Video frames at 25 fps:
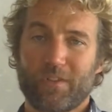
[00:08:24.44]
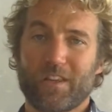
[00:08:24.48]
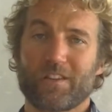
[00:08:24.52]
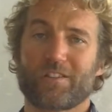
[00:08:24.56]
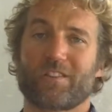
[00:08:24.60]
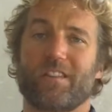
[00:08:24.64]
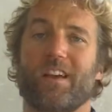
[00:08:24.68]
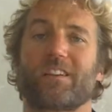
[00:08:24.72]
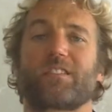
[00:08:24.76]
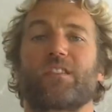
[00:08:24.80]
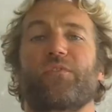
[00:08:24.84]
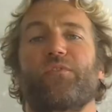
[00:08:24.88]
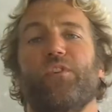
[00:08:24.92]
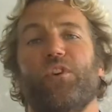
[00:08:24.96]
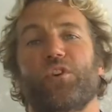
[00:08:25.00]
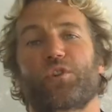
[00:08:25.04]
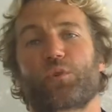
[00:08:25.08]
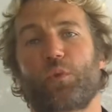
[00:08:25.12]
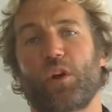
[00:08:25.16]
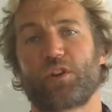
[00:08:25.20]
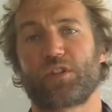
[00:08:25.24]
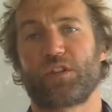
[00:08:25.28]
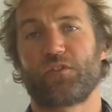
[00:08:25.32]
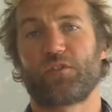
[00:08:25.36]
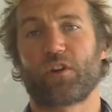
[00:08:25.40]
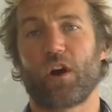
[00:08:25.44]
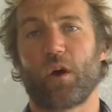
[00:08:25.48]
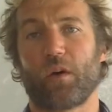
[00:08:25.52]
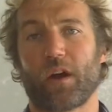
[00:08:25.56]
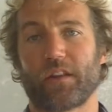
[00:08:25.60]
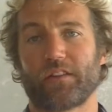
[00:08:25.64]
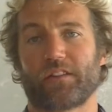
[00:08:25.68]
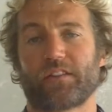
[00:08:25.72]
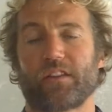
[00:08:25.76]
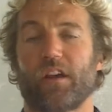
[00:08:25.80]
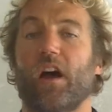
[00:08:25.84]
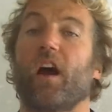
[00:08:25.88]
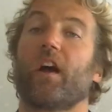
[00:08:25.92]
So that's the first question you've got to
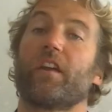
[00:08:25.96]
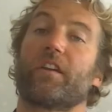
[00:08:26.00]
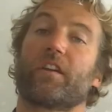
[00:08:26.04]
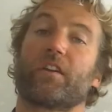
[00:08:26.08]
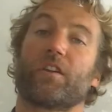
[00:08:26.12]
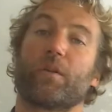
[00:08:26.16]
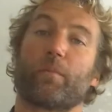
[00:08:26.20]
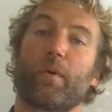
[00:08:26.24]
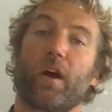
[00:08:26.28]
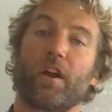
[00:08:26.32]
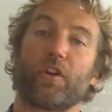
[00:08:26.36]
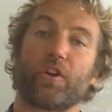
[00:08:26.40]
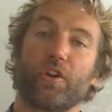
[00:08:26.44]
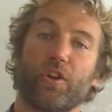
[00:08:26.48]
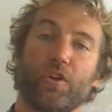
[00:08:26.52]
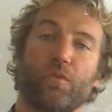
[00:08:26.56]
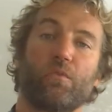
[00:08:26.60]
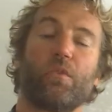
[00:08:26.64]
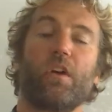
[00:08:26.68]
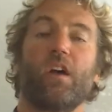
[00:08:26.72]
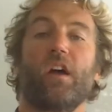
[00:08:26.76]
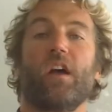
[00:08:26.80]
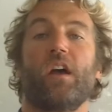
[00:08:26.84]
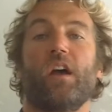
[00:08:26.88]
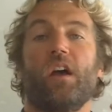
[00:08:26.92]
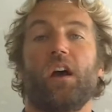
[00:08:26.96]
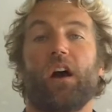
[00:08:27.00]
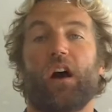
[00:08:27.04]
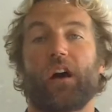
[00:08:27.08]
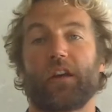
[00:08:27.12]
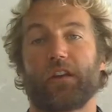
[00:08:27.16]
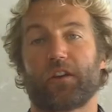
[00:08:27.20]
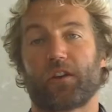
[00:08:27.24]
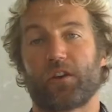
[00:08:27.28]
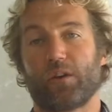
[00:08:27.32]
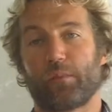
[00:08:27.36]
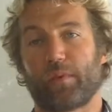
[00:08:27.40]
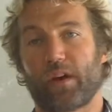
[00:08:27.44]
answer. Are you going to buy new?
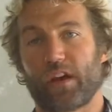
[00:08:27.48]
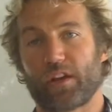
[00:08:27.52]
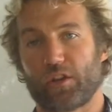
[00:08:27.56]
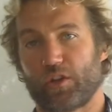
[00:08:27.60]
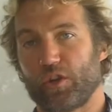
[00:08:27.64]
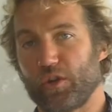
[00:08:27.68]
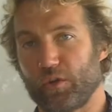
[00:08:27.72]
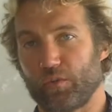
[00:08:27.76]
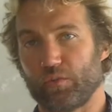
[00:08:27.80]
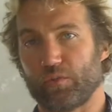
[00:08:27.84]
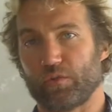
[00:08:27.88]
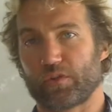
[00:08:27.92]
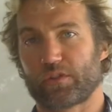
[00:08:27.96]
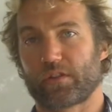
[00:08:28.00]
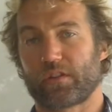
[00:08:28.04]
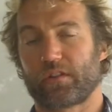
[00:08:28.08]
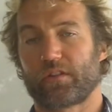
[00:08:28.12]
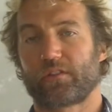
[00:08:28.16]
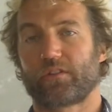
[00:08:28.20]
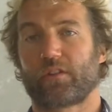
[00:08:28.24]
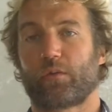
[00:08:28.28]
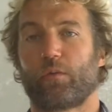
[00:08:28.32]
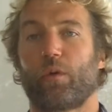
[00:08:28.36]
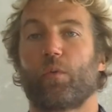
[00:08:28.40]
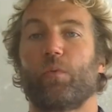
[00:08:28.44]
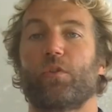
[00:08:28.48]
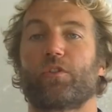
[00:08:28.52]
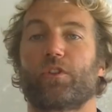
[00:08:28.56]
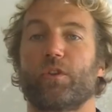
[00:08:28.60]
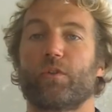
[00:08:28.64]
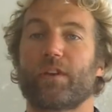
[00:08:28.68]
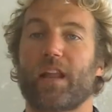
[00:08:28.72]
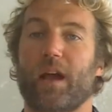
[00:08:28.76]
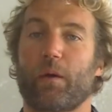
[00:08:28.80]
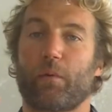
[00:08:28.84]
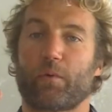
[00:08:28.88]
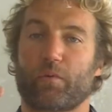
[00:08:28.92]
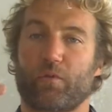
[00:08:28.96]
are you going to buy used? So what we'll
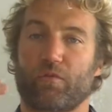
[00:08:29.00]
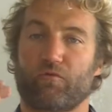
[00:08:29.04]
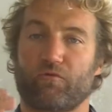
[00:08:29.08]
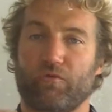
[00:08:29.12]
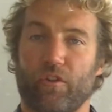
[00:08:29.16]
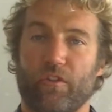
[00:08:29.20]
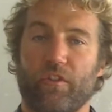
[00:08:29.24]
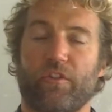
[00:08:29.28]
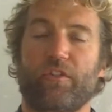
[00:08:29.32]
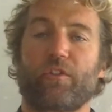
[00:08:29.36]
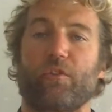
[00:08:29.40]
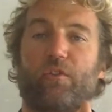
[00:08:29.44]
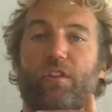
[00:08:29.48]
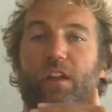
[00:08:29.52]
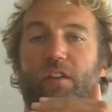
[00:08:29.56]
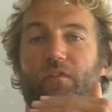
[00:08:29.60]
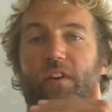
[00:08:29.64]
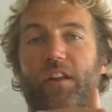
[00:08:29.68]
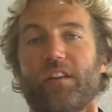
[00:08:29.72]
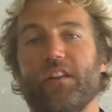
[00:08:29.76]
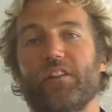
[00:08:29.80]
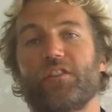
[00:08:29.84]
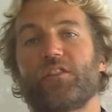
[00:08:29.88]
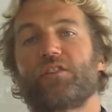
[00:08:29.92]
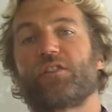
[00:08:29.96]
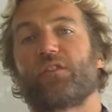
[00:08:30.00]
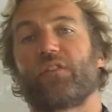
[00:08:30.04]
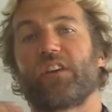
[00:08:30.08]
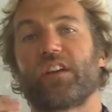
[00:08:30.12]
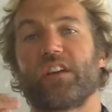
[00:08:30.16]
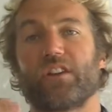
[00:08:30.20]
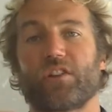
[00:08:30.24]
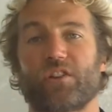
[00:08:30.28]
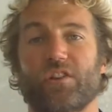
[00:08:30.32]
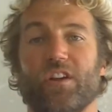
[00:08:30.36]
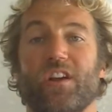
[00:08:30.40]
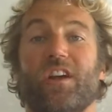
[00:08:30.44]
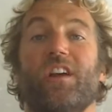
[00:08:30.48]
do now is we'll run through the advantages of
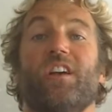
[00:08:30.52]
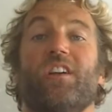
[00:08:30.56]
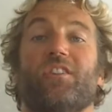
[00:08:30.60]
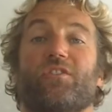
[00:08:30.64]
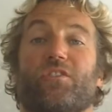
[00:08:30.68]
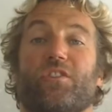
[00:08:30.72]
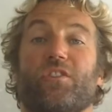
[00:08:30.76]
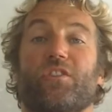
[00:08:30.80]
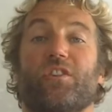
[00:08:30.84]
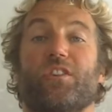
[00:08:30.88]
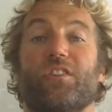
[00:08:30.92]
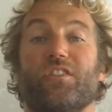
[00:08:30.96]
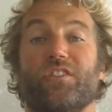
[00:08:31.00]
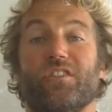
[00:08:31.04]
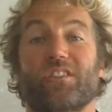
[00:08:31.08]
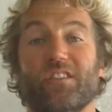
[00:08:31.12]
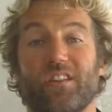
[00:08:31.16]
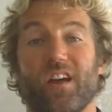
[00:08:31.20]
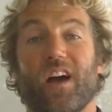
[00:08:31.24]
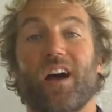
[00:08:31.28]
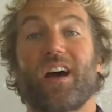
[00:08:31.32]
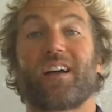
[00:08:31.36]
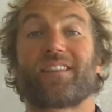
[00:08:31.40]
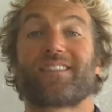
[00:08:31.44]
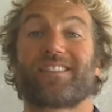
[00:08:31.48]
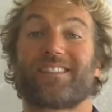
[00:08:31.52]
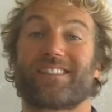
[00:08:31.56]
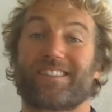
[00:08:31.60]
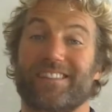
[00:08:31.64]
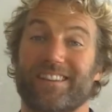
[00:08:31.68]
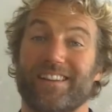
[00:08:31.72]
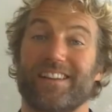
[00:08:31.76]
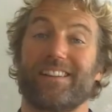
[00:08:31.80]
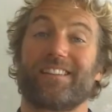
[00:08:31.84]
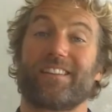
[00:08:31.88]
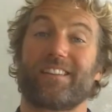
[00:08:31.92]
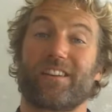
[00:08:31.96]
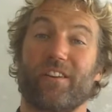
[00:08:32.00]
each so you can start to
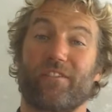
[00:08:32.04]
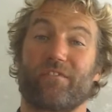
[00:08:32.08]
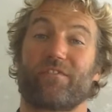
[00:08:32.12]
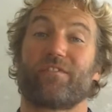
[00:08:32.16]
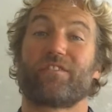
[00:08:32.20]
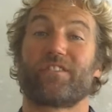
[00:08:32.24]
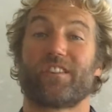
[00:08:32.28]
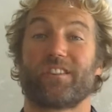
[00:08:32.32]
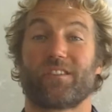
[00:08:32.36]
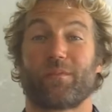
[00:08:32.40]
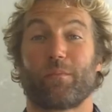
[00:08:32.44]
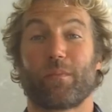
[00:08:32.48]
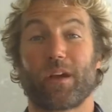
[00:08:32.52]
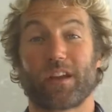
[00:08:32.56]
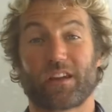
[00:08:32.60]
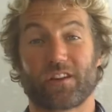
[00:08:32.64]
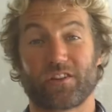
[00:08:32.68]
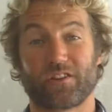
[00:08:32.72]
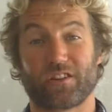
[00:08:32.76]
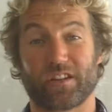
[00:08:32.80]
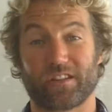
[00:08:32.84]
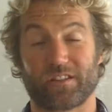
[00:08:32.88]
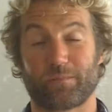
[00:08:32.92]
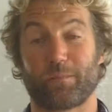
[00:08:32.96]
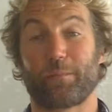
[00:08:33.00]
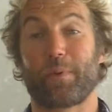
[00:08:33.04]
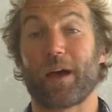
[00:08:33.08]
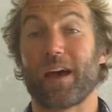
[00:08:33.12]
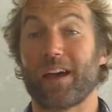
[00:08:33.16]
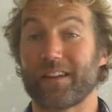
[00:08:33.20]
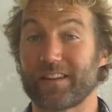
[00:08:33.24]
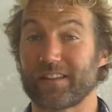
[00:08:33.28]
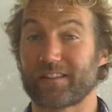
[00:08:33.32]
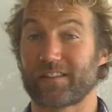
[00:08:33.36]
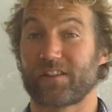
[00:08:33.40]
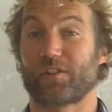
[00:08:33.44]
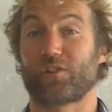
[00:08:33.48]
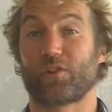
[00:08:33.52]
see the differences and make a
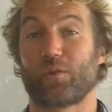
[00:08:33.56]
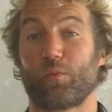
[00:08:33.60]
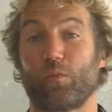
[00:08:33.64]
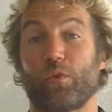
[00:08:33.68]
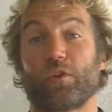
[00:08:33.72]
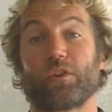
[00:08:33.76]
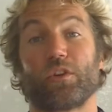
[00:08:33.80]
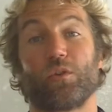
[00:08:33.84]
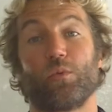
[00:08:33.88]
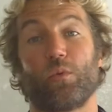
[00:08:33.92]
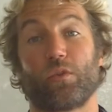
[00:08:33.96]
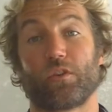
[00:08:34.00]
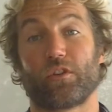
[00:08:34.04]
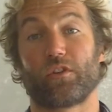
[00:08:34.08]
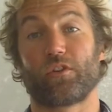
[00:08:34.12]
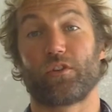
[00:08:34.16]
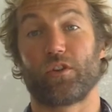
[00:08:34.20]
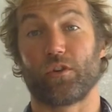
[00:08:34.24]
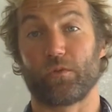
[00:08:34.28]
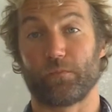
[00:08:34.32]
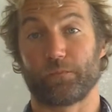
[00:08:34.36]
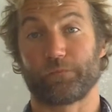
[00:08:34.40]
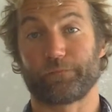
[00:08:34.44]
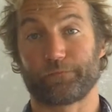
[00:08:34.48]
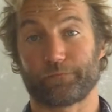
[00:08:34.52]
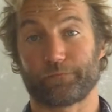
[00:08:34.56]
better decision on what you want to do.